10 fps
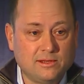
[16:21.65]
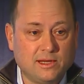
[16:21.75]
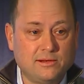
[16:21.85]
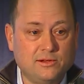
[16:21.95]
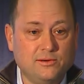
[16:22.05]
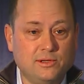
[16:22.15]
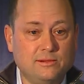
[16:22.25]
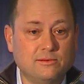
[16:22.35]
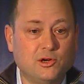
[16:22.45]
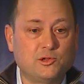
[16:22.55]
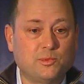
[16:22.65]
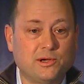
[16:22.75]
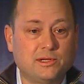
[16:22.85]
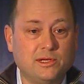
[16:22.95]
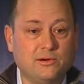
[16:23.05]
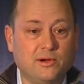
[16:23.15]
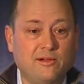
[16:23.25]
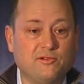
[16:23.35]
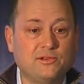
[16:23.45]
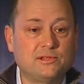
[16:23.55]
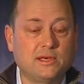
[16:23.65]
not due in large part to your efforts.